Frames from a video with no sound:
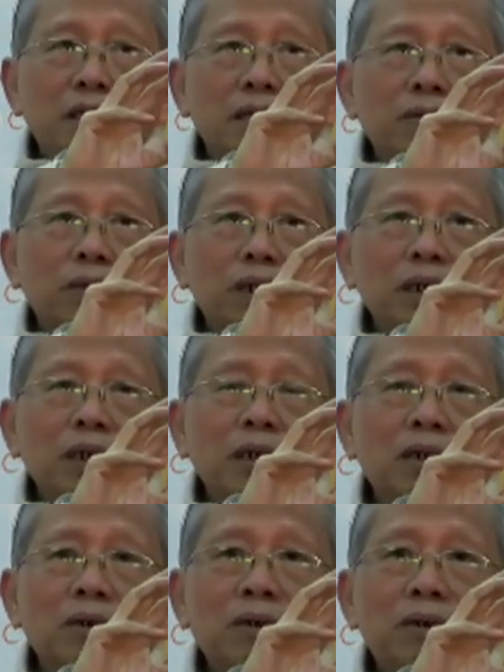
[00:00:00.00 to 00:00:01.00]
what they
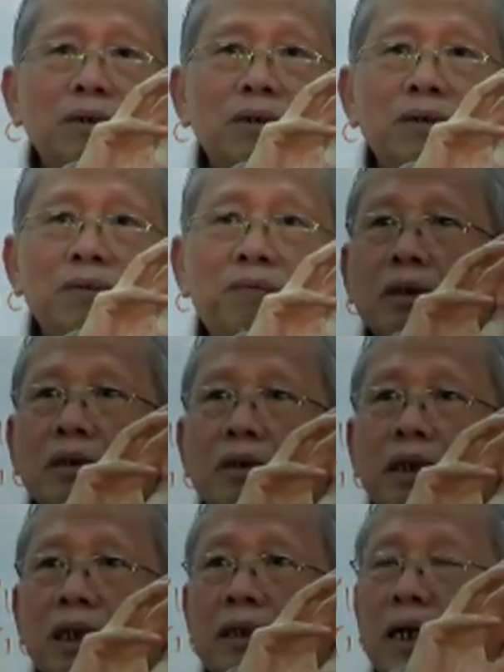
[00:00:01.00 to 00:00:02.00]
call
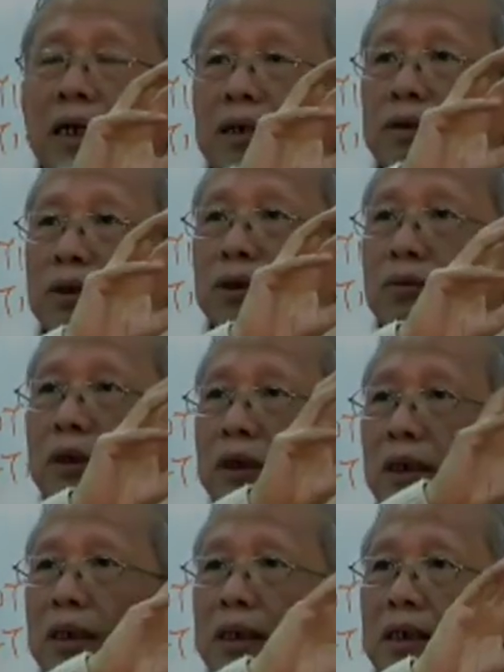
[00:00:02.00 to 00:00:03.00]
that type of
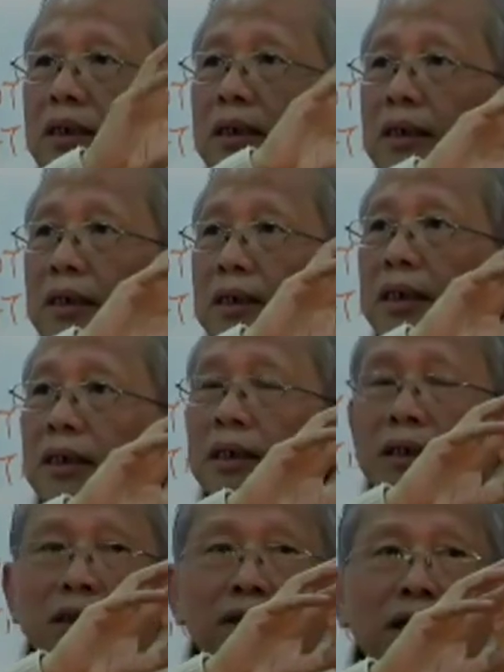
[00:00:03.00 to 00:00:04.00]
Sutra
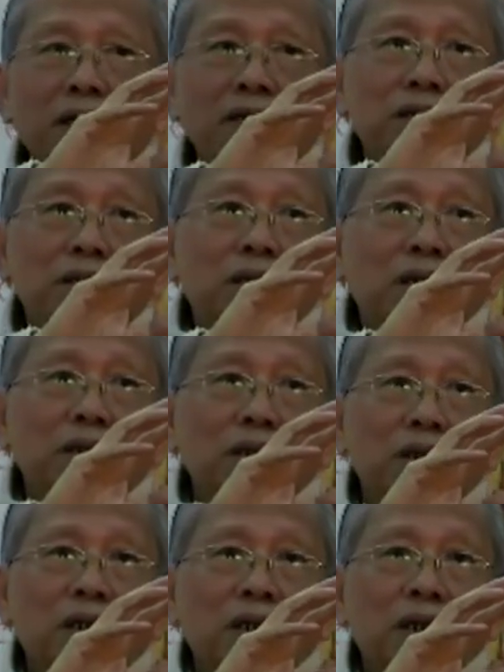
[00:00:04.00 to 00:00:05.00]
thing that
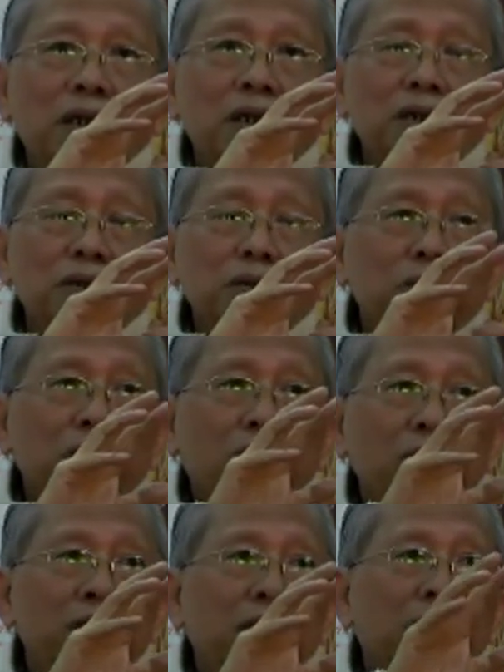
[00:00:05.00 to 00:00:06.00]
you don't
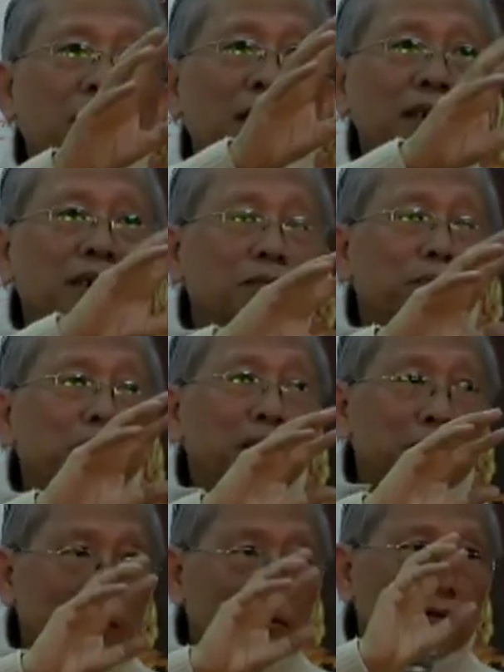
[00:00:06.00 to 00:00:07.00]
have the enlightened
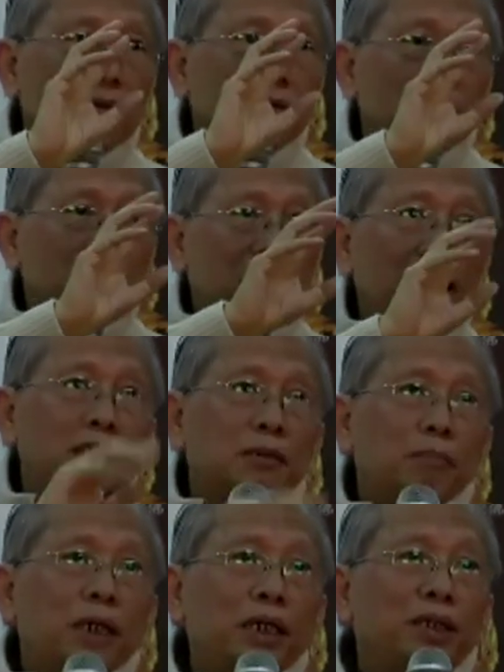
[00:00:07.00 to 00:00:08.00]
being to
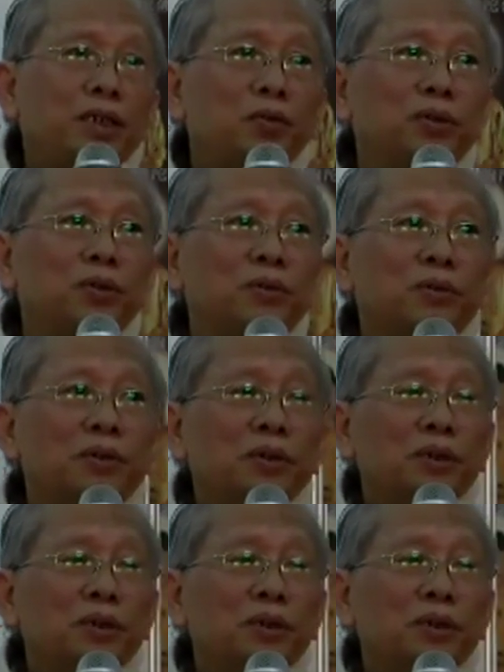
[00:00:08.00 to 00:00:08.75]
explain to you.